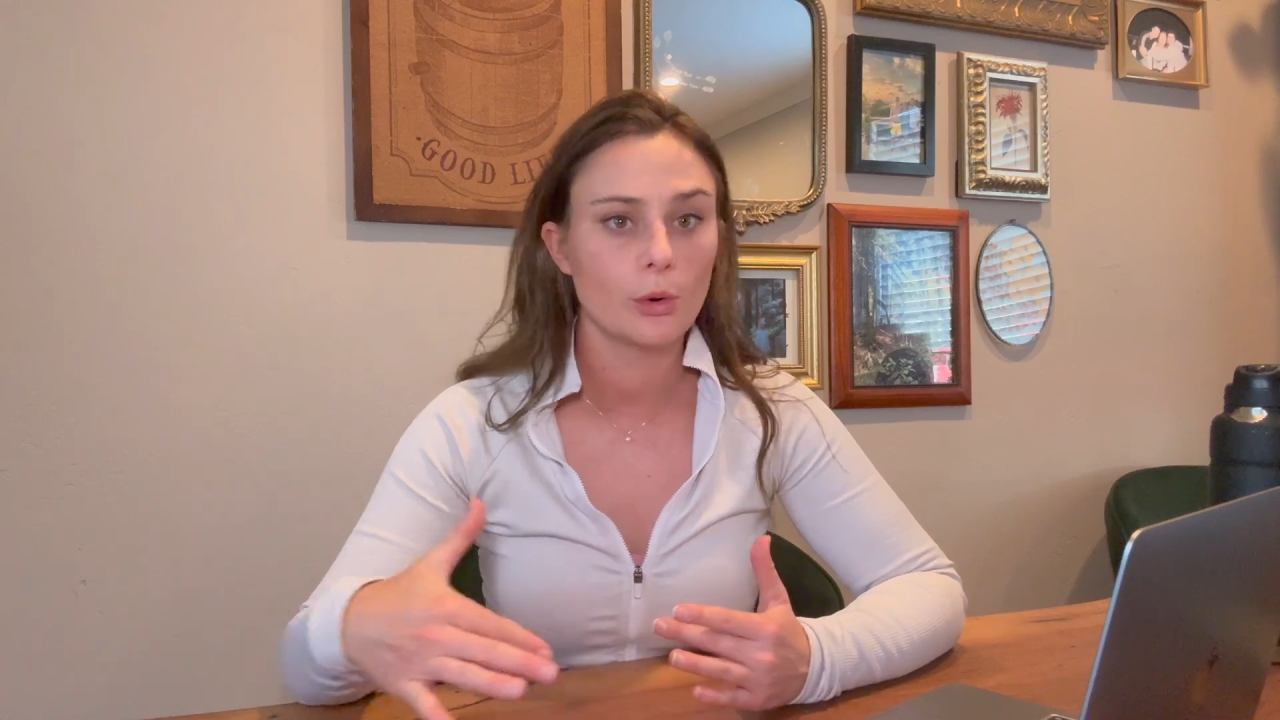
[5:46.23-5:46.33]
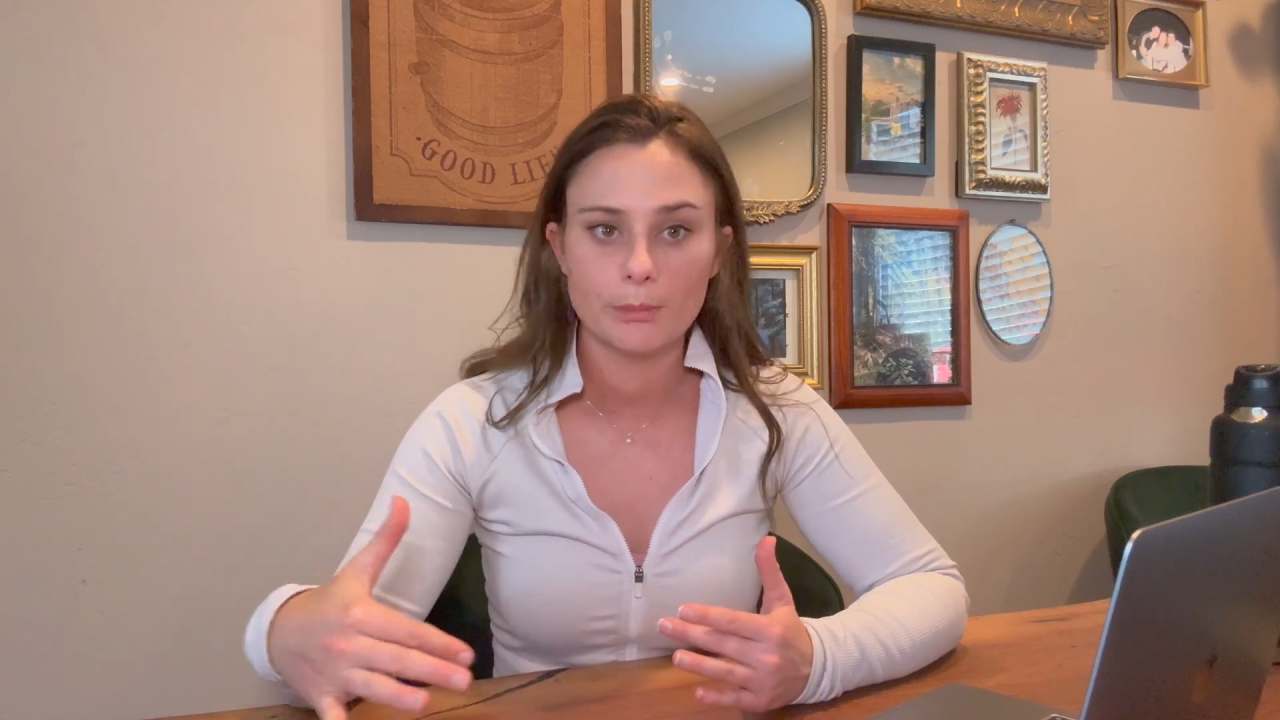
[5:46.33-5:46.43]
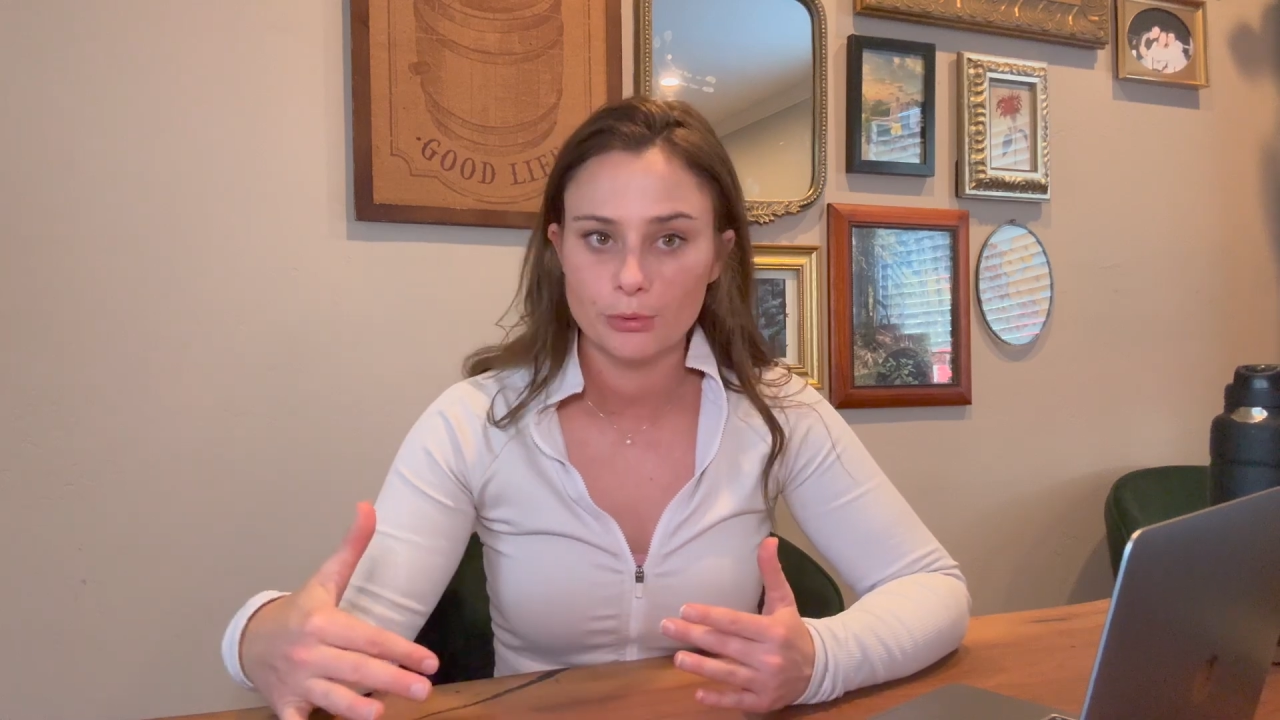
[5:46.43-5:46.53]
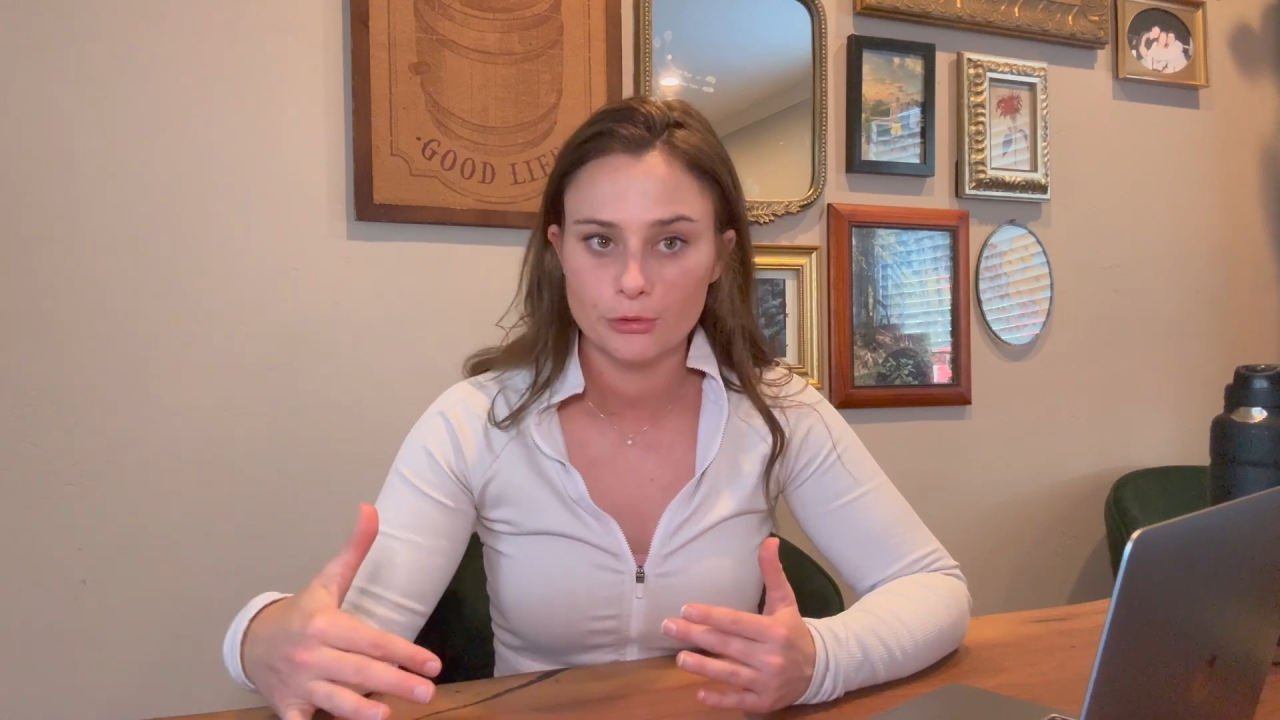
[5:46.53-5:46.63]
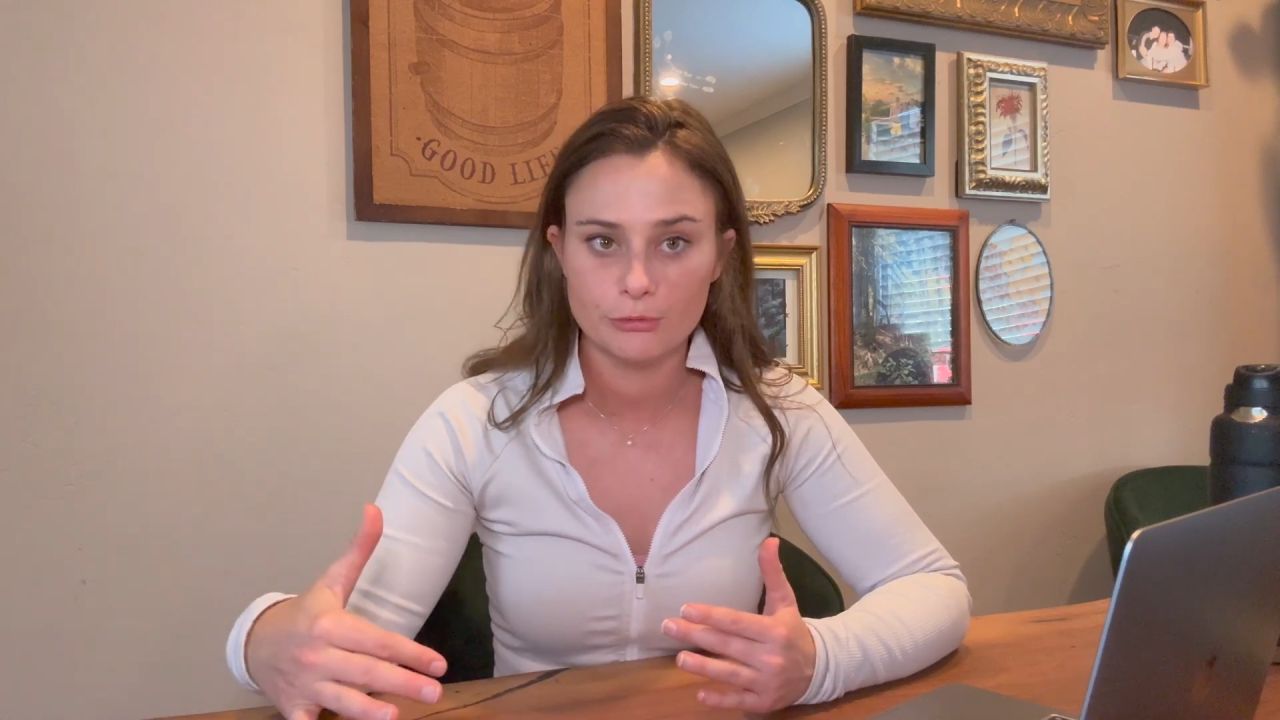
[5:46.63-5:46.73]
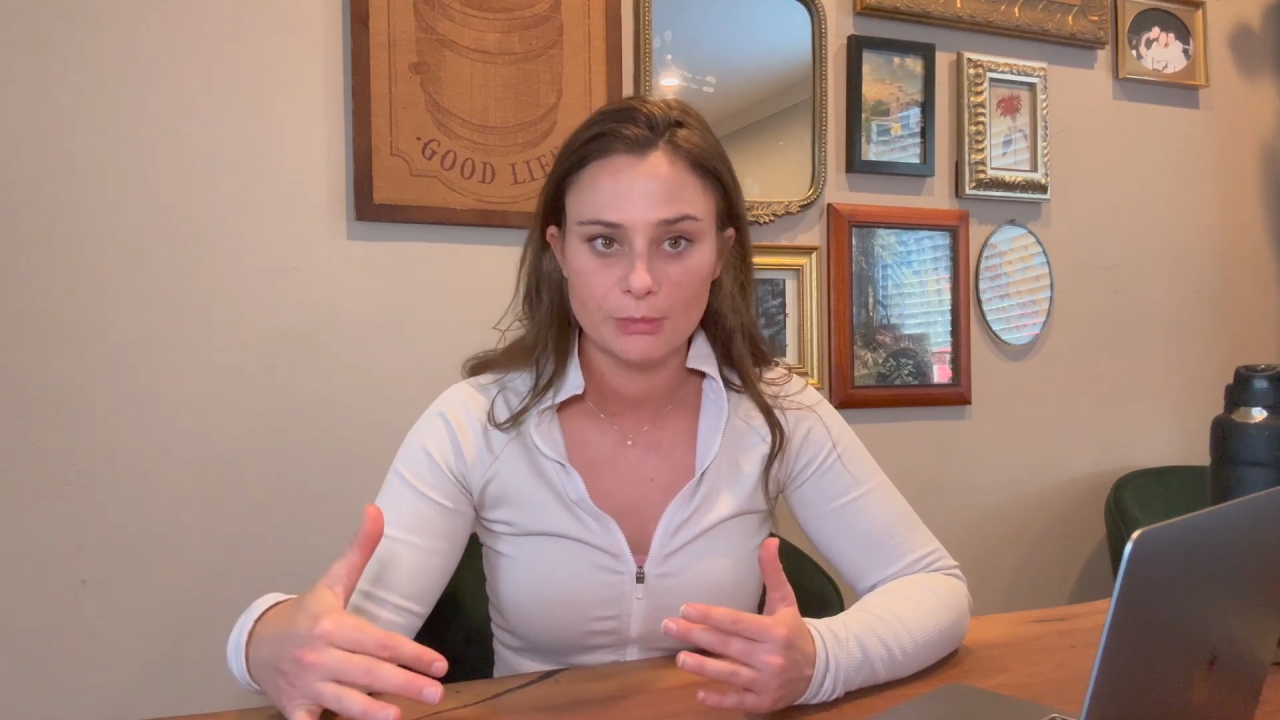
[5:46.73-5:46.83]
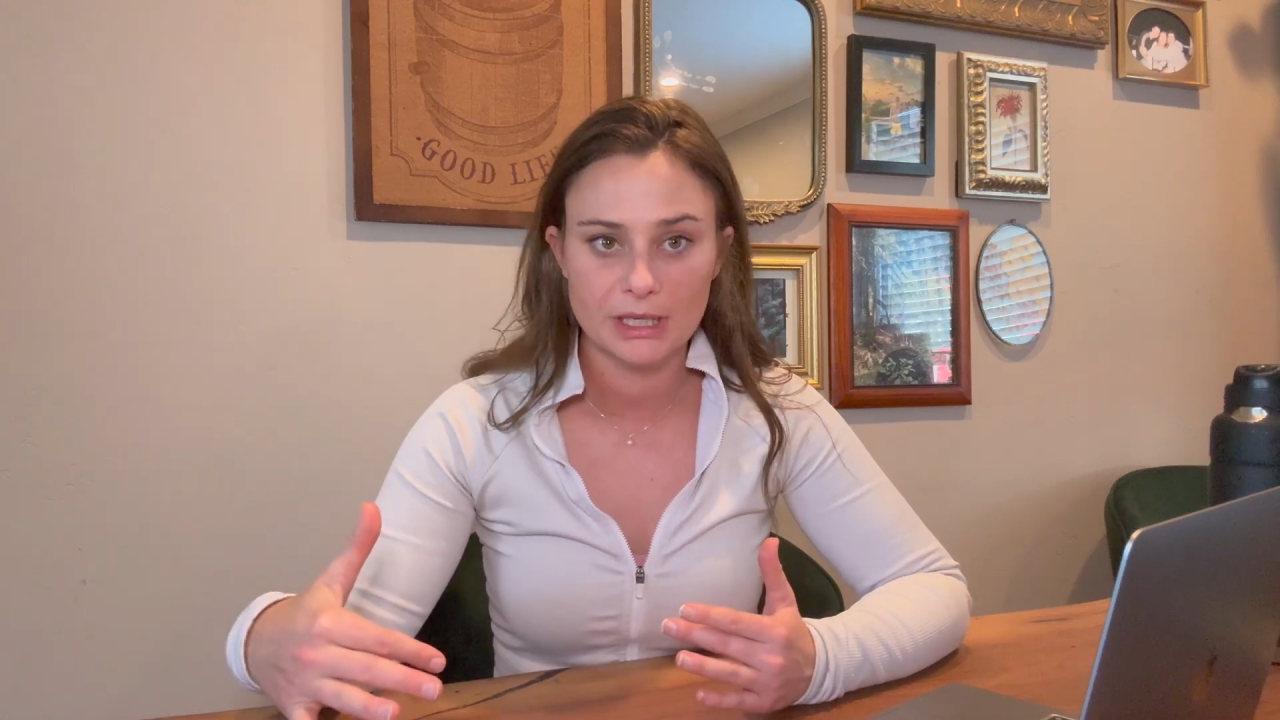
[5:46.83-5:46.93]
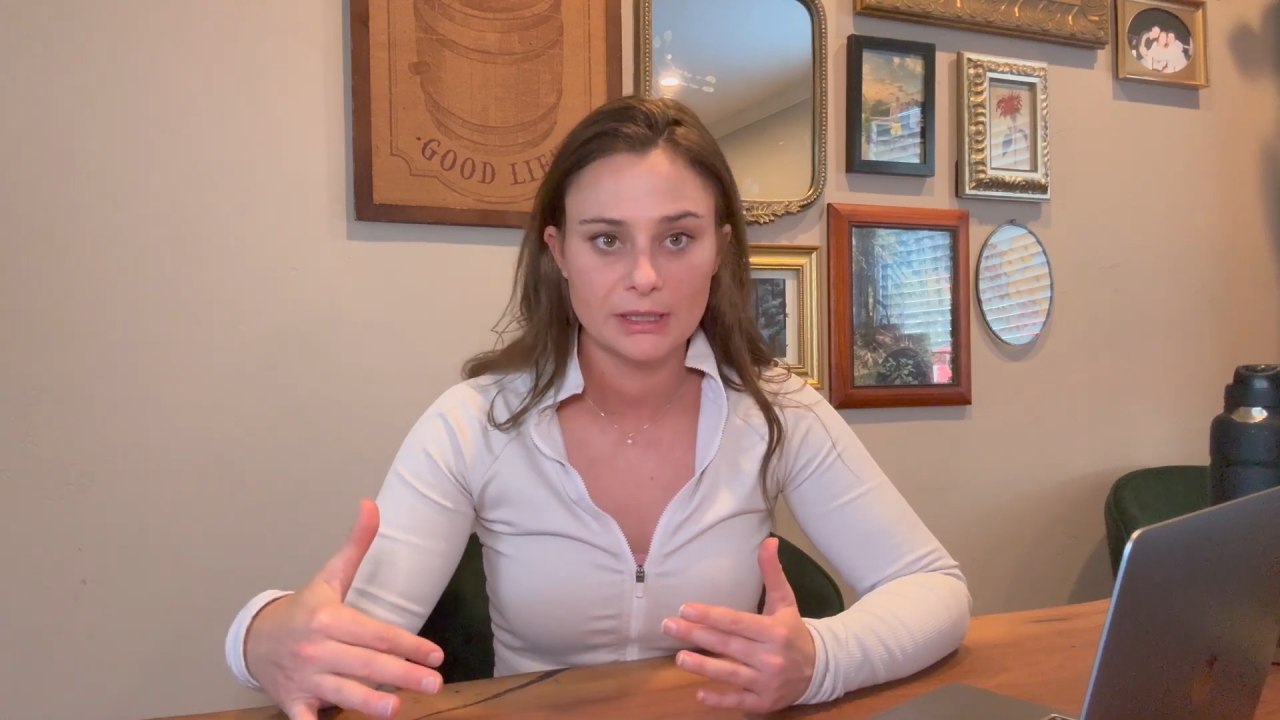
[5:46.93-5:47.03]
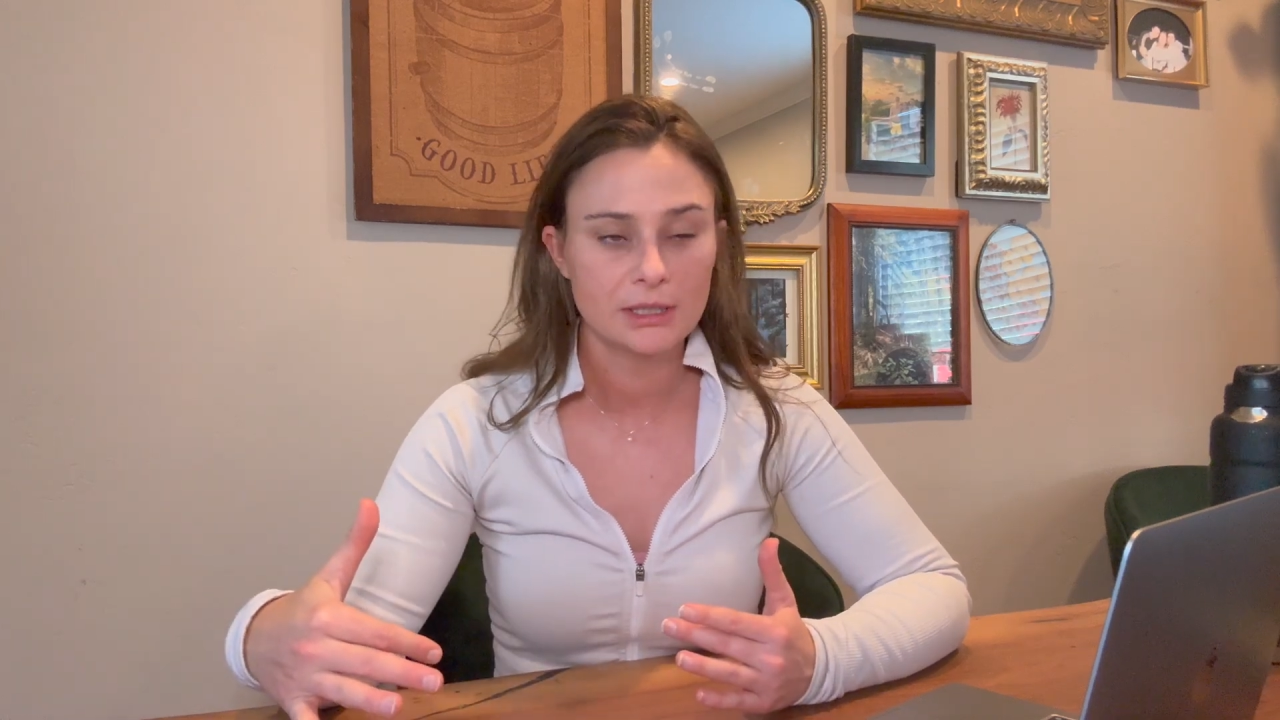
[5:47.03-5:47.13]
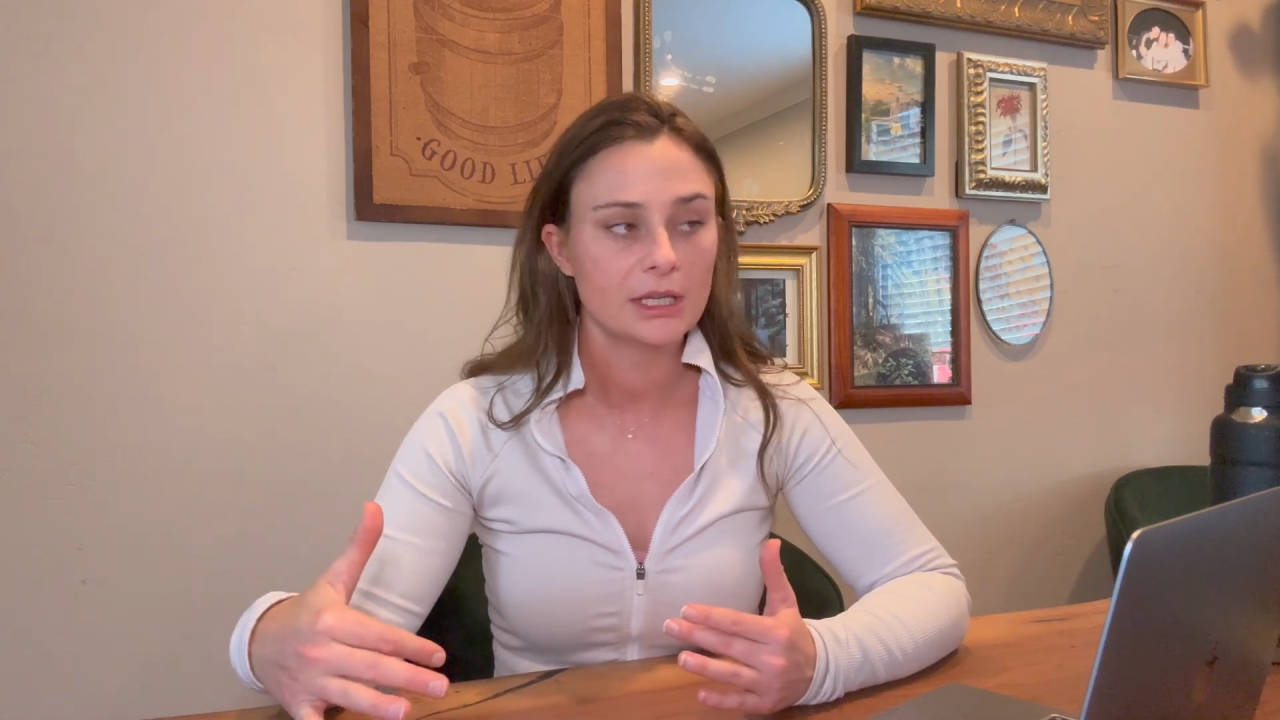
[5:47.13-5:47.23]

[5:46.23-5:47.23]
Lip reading: improvement